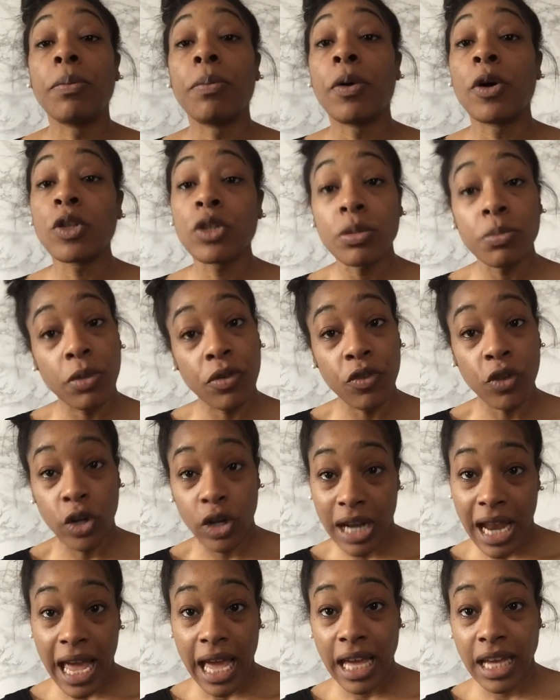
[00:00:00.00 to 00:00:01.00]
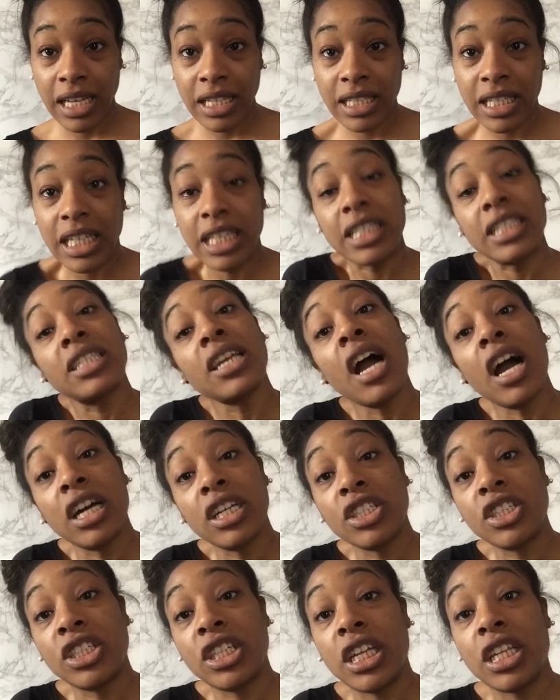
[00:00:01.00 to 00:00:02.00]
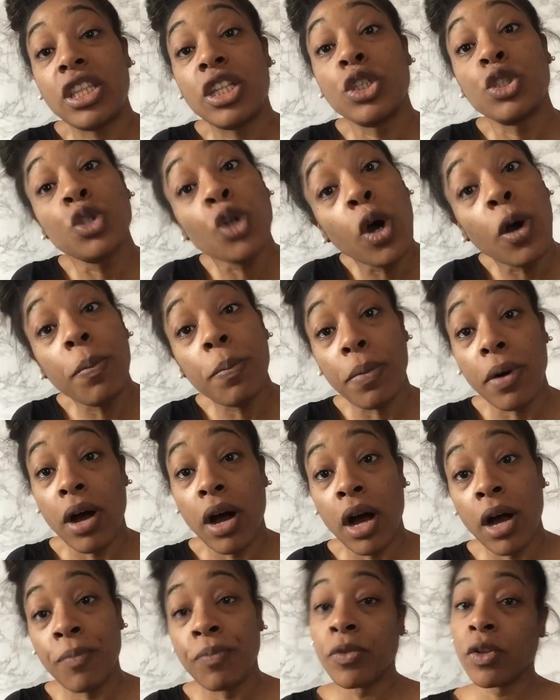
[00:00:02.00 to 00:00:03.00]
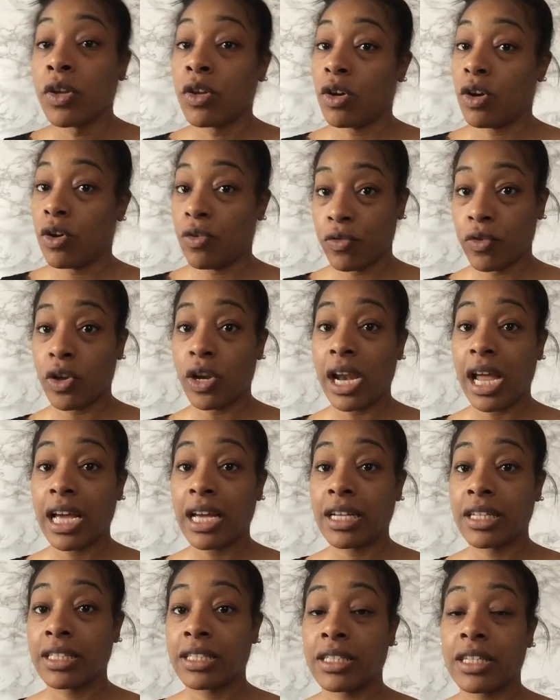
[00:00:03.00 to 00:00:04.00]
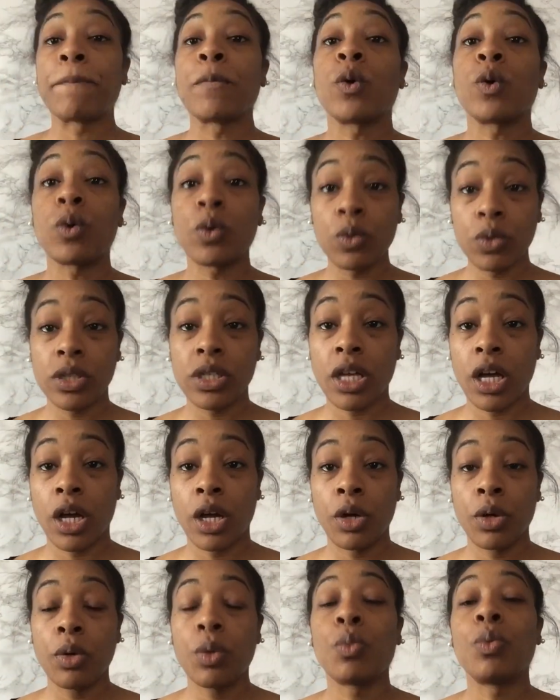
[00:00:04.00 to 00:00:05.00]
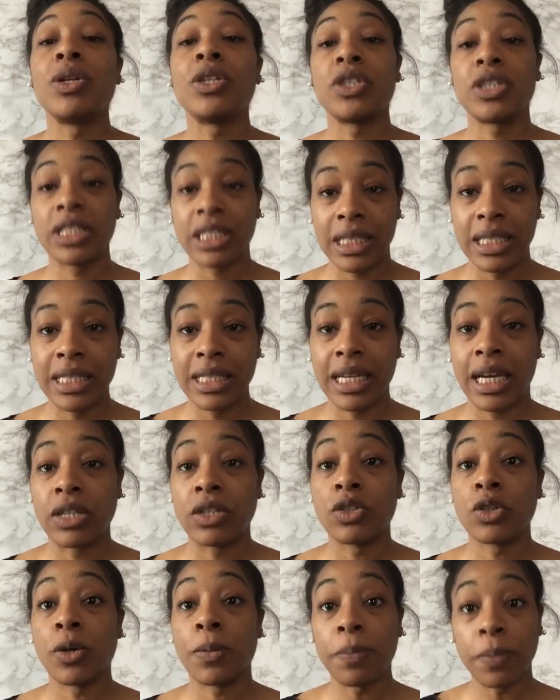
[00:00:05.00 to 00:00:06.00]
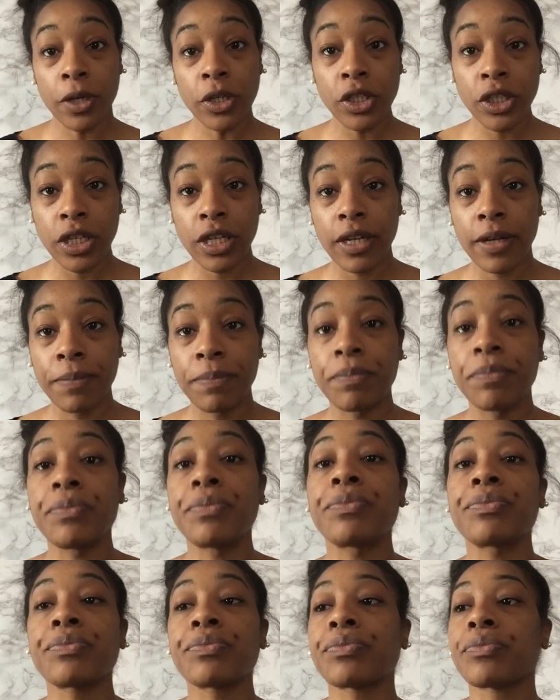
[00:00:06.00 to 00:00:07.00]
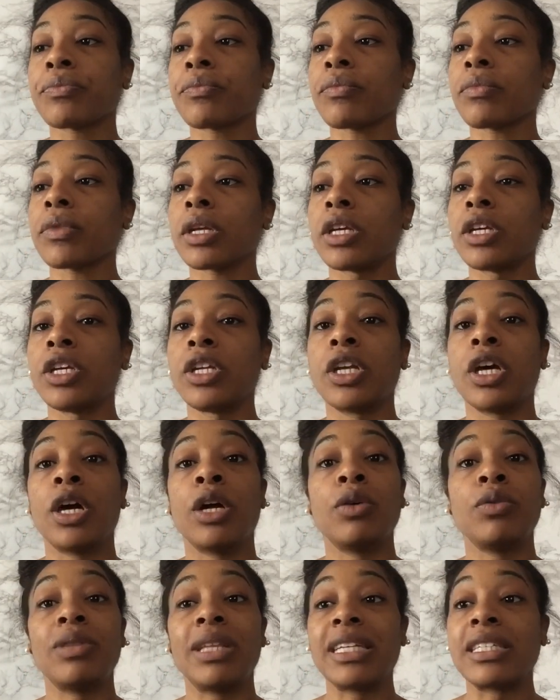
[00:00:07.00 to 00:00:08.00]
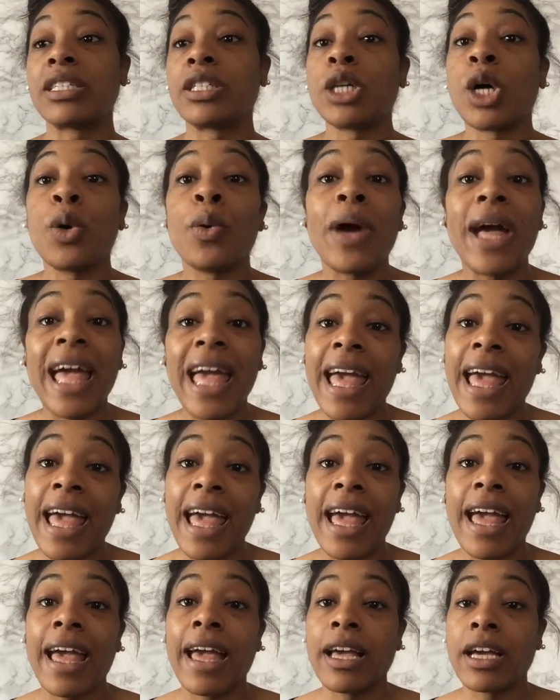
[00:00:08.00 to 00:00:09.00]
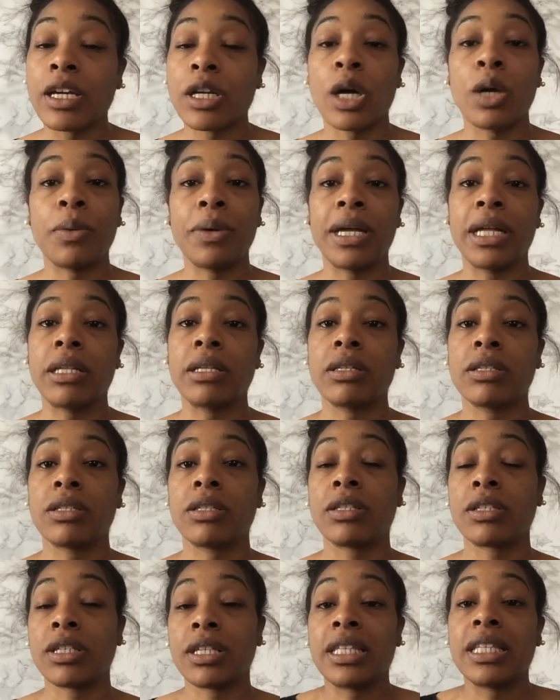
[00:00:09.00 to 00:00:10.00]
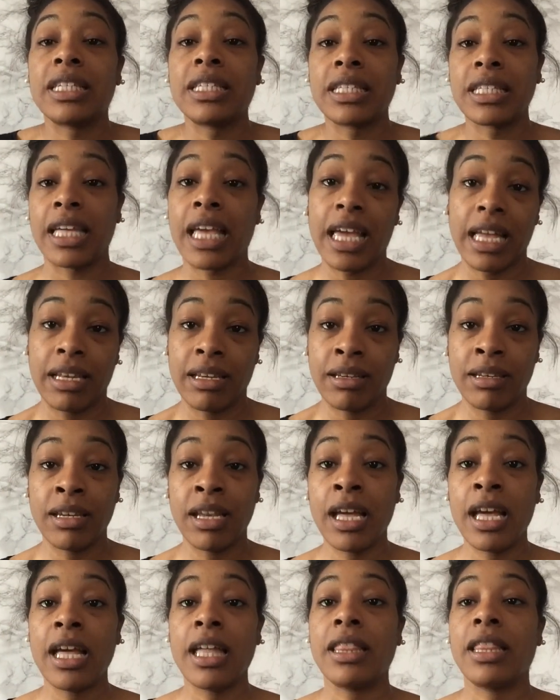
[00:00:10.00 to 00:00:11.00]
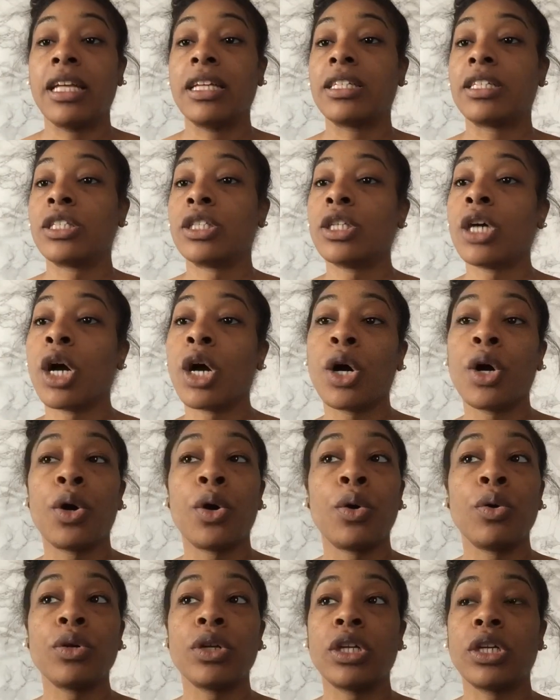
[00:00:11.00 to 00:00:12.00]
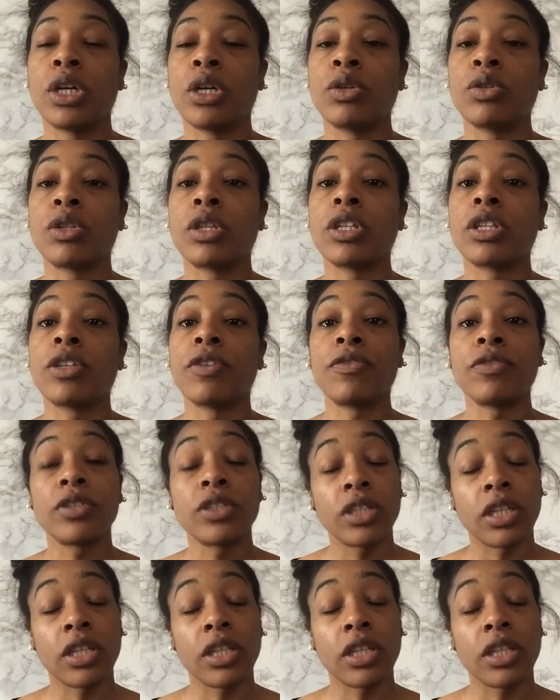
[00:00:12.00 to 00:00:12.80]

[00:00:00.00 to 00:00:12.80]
bottom of your legs is touching the top part of your legs. Also, when you're sitting down on your bottom, you know, there's no air going to the skin. There's no, you know, the